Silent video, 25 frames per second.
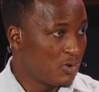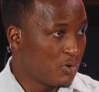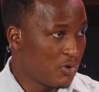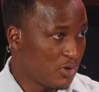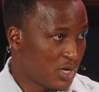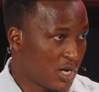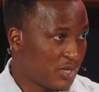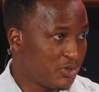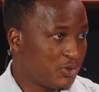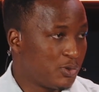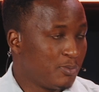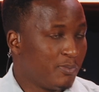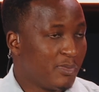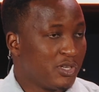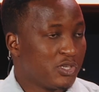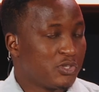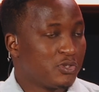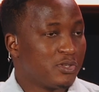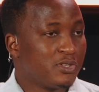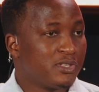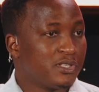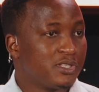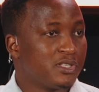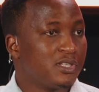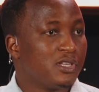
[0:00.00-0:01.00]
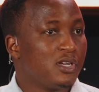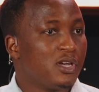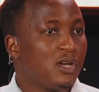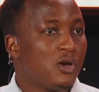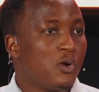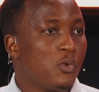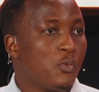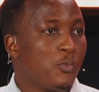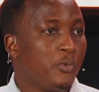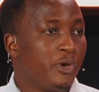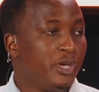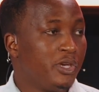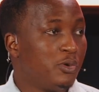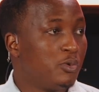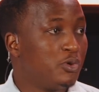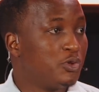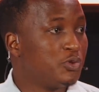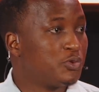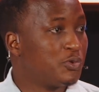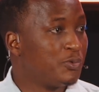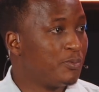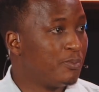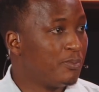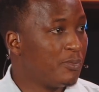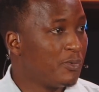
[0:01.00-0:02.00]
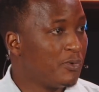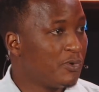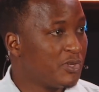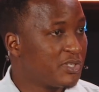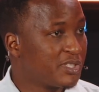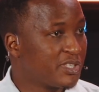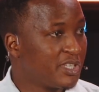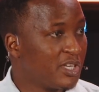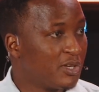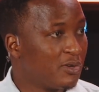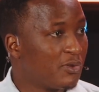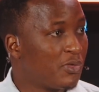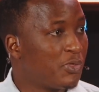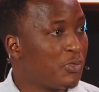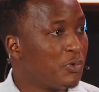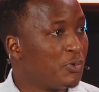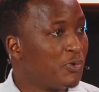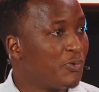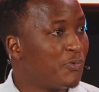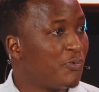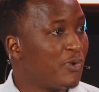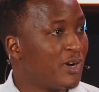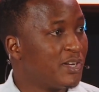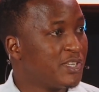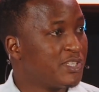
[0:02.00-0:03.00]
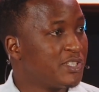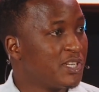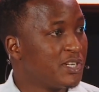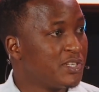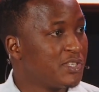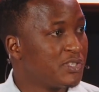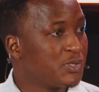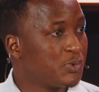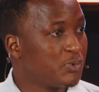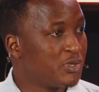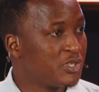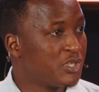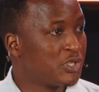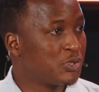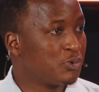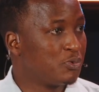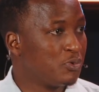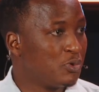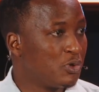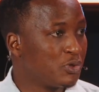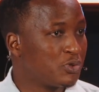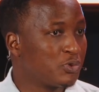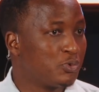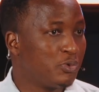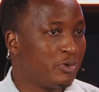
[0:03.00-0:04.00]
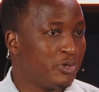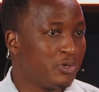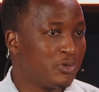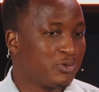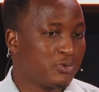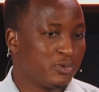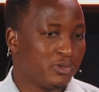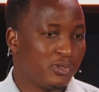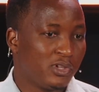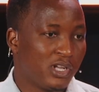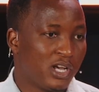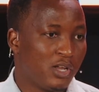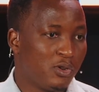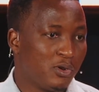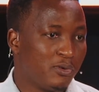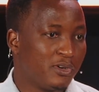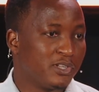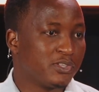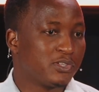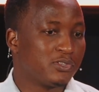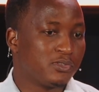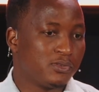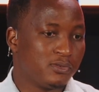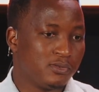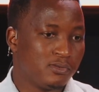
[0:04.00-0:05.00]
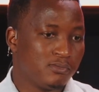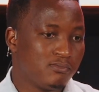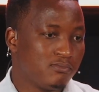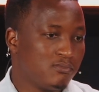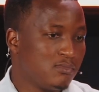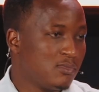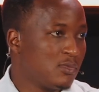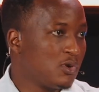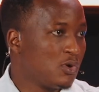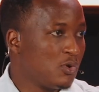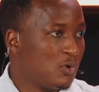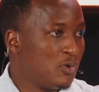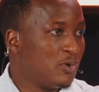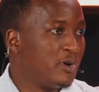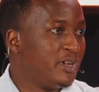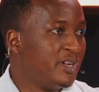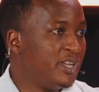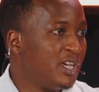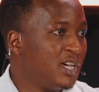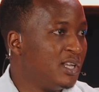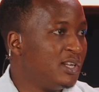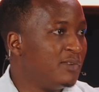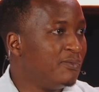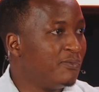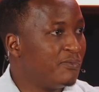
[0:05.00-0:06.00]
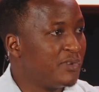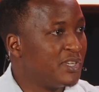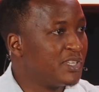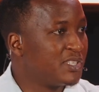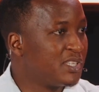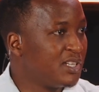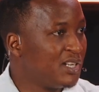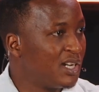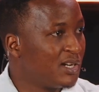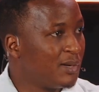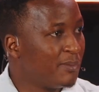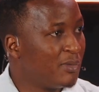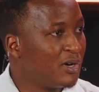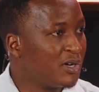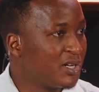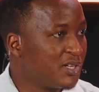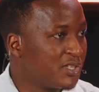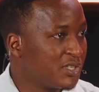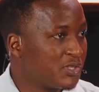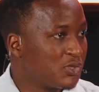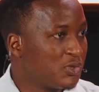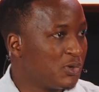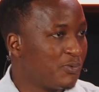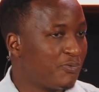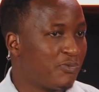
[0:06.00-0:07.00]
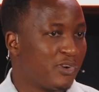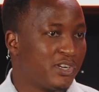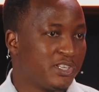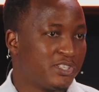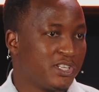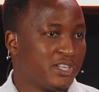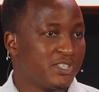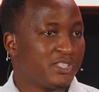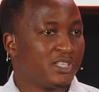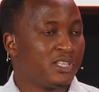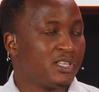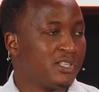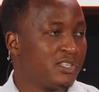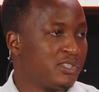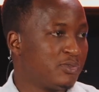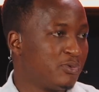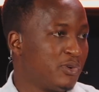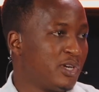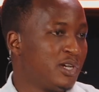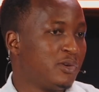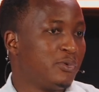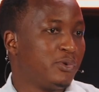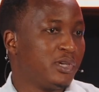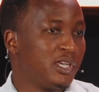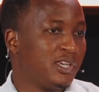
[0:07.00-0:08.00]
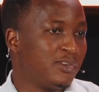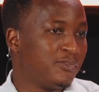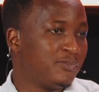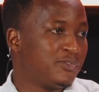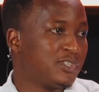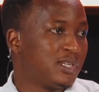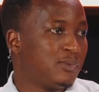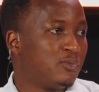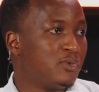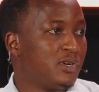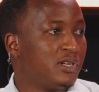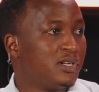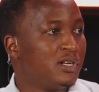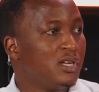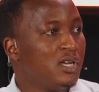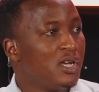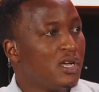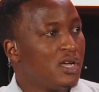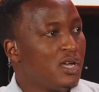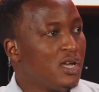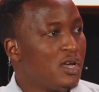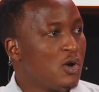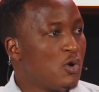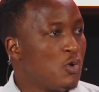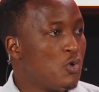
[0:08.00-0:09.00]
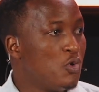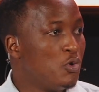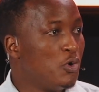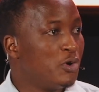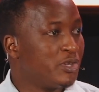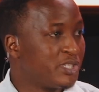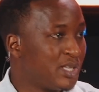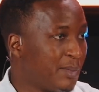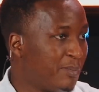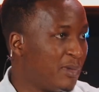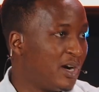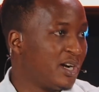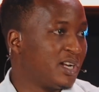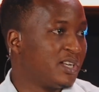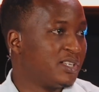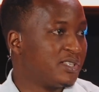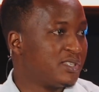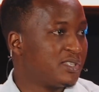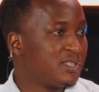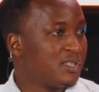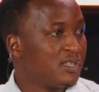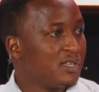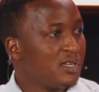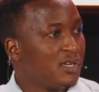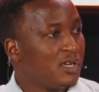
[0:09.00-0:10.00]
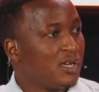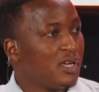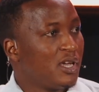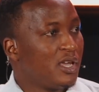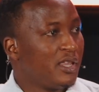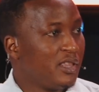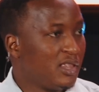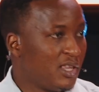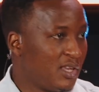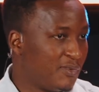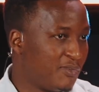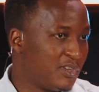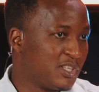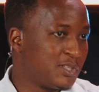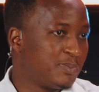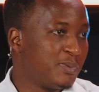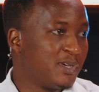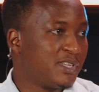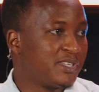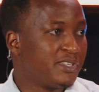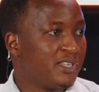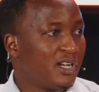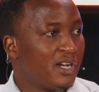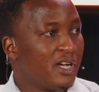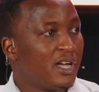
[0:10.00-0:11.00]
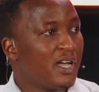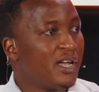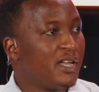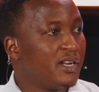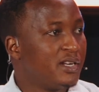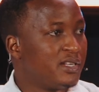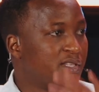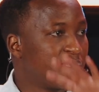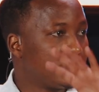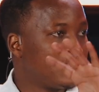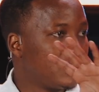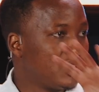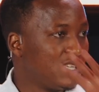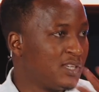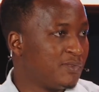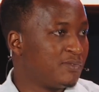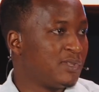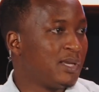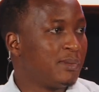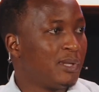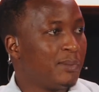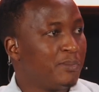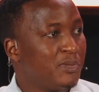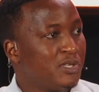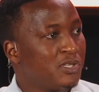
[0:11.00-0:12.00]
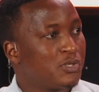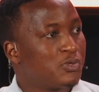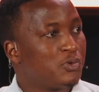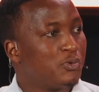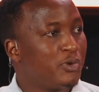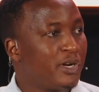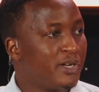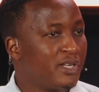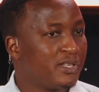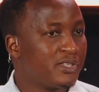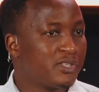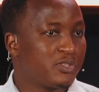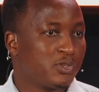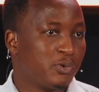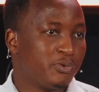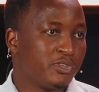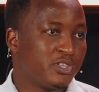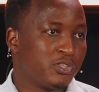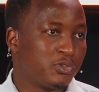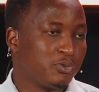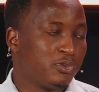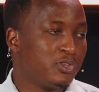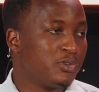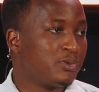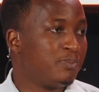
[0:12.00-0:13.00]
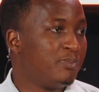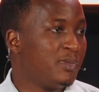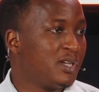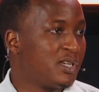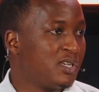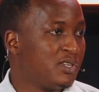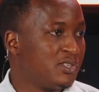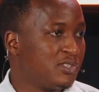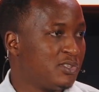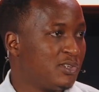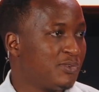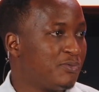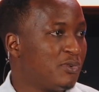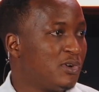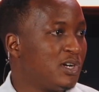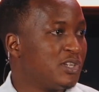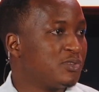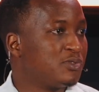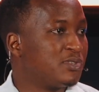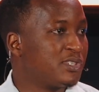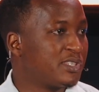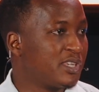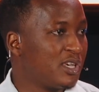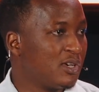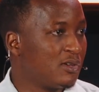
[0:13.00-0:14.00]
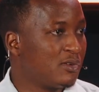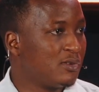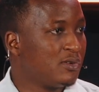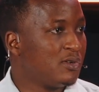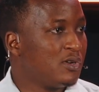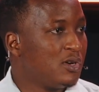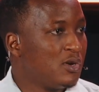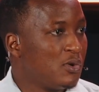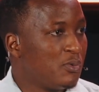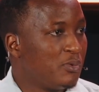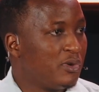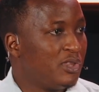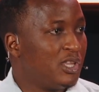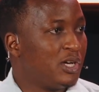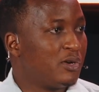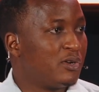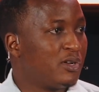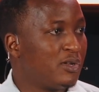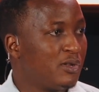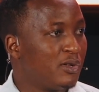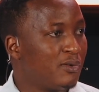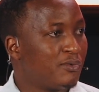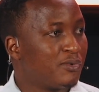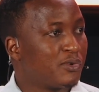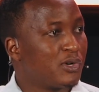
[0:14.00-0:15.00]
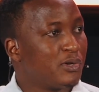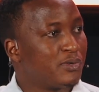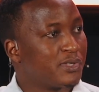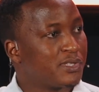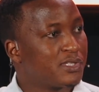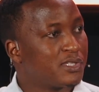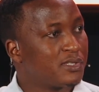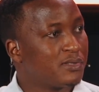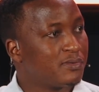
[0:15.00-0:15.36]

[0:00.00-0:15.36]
as you mentioned, we want to scale through franchise, which is not going to allow us to go there and invest in other markets. So franchising is where we give someone who knows the market event space there and give them the business to run it. So which is going to make it easier for us to scale without a lot of cost.